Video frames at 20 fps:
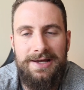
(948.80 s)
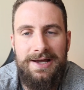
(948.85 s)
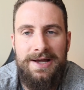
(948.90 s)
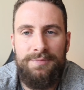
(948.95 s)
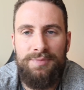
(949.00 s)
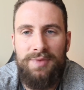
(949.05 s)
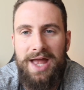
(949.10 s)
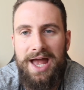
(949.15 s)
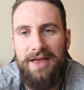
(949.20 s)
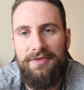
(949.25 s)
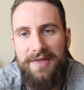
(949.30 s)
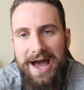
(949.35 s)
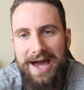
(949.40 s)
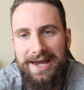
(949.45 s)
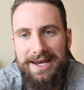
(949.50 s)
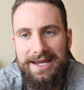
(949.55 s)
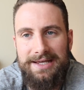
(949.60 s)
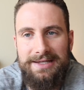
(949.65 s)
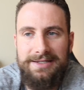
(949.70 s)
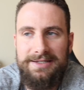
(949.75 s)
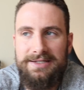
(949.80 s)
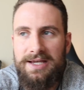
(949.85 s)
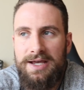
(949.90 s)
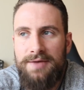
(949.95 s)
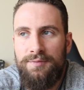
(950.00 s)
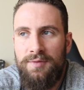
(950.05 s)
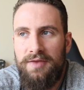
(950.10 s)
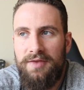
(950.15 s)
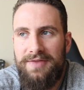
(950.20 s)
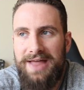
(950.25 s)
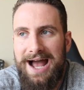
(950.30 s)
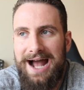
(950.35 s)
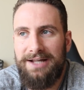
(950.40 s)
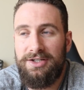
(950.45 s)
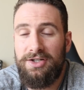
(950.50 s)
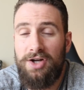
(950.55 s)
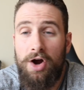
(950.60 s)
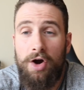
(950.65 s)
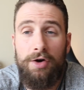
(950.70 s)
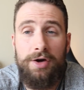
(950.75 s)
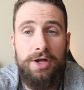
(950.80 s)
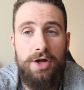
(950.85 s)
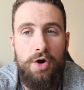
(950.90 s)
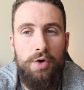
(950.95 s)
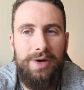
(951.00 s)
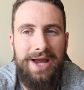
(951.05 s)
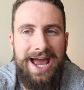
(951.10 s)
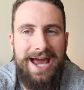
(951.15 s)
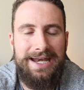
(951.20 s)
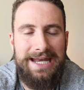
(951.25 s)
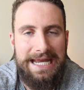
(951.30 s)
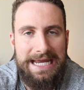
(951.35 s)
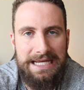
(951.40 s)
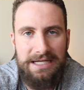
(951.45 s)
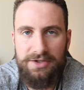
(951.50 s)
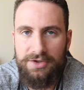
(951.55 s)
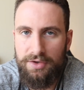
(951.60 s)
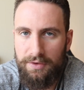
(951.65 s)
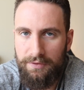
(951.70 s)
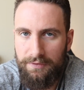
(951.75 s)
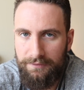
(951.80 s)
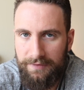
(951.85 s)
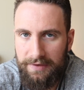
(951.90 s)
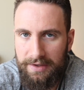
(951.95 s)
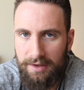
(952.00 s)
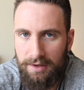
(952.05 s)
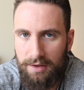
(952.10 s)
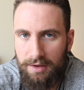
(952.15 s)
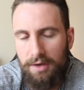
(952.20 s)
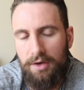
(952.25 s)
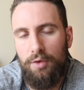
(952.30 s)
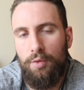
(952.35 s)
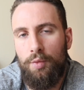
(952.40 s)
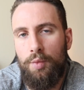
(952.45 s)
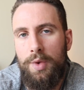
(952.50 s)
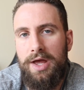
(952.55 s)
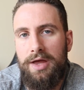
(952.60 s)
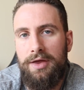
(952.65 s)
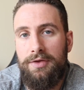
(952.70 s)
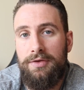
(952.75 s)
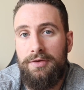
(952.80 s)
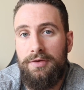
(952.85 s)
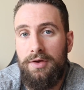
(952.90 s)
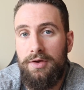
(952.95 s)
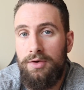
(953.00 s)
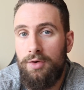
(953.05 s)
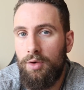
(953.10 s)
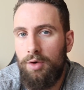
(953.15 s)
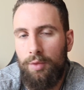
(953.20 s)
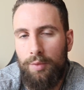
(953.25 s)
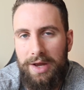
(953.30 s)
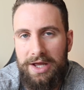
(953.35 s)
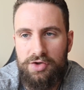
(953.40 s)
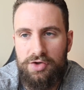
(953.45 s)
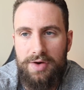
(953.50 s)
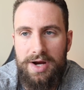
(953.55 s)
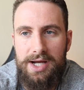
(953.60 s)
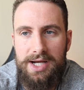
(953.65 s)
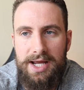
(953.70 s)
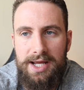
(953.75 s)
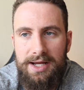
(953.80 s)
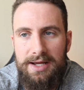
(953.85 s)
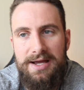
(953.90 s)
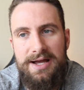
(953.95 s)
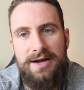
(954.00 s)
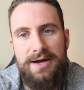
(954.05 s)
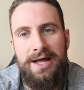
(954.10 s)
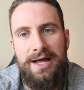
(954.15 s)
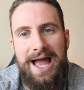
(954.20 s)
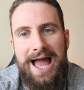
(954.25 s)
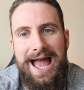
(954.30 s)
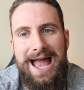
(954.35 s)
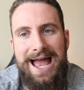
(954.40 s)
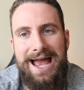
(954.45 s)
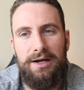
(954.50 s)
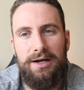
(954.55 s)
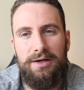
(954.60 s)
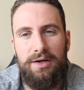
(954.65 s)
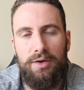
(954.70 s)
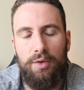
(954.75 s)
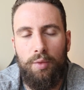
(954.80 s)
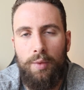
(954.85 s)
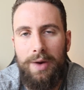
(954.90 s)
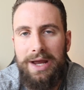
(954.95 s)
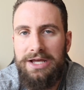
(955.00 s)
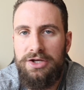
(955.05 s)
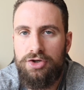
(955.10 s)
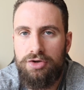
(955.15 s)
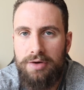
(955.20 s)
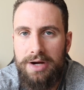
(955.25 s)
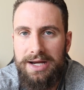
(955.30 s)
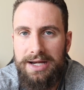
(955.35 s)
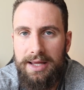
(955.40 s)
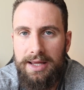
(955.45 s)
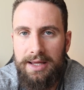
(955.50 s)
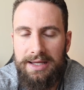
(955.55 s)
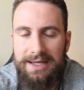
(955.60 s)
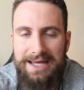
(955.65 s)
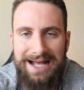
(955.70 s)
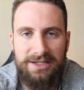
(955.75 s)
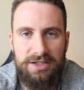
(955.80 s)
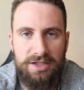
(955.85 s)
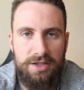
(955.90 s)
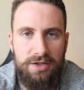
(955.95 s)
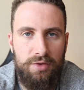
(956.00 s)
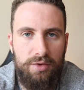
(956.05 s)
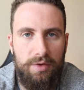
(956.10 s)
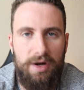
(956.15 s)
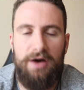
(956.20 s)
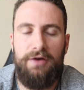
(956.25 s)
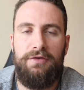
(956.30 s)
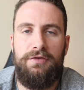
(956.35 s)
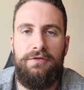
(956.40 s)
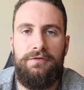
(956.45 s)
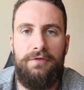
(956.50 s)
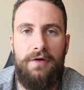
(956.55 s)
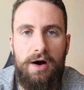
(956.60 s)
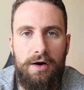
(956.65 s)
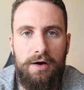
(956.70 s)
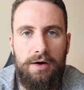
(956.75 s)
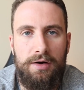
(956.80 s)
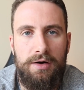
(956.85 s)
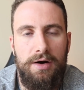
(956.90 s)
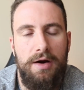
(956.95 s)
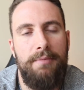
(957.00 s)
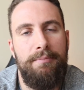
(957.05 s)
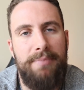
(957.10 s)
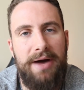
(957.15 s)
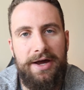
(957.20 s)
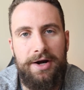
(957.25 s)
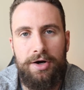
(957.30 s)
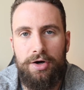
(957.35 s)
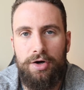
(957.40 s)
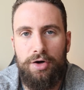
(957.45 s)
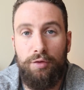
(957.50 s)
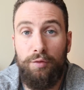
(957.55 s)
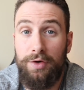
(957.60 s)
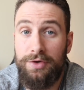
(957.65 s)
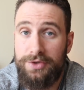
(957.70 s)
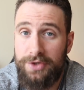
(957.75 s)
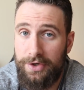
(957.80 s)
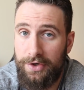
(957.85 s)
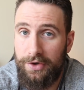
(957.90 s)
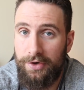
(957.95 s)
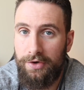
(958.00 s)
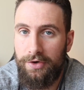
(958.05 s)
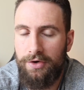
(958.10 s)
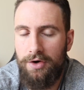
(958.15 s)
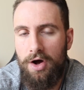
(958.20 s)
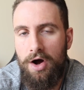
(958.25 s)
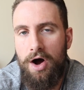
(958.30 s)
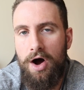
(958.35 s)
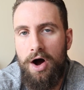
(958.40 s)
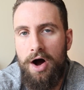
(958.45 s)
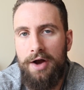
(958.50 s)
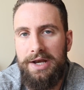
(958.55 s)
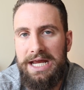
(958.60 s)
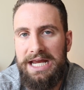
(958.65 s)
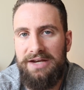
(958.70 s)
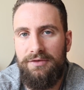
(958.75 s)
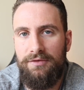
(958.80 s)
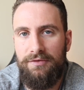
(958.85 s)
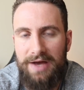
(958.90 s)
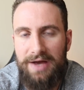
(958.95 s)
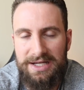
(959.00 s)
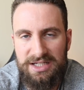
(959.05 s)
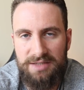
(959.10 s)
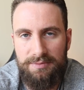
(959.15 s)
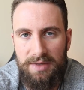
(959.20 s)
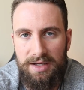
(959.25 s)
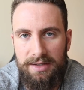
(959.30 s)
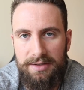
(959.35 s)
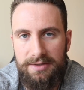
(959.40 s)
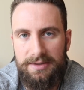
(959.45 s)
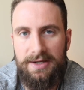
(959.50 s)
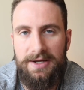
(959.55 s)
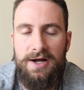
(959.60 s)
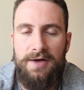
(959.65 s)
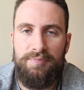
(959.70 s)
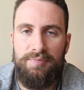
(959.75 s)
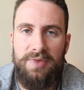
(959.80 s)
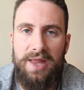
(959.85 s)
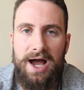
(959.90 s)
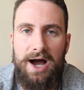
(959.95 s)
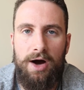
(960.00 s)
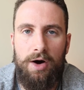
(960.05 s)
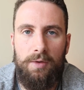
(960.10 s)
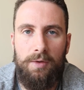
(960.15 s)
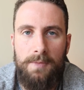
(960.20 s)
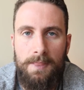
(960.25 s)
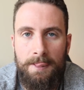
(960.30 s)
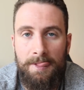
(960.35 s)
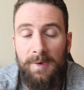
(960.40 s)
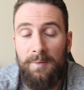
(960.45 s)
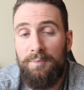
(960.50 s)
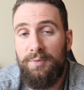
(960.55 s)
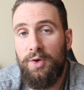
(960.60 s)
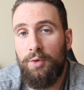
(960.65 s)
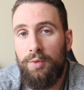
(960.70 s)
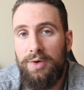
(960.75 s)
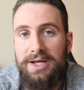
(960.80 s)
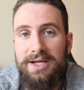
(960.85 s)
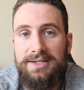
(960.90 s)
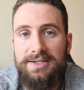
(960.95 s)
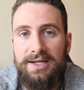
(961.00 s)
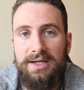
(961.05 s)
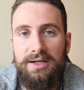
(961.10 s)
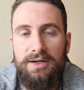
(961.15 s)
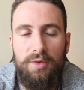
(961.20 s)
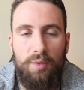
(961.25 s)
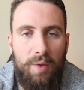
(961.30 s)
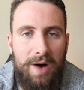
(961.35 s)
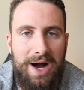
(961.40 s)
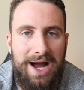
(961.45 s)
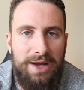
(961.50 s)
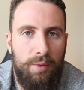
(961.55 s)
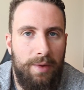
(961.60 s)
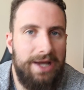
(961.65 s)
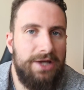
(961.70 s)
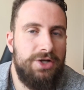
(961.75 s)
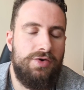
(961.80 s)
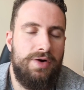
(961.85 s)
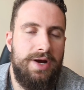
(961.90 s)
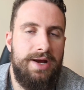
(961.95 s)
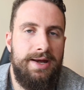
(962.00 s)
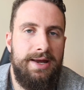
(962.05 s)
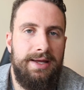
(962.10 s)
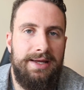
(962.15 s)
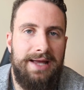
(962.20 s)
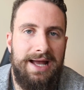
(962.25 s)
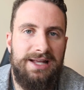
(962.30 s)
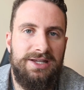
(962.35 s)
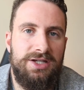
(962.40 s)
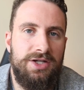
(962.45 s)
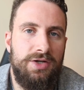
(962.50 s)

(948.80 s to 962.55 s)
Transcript: and that is that cardio can interfere with your weight training, and weight training gets you a far better return on investment. Now, the reason why weight training gets you a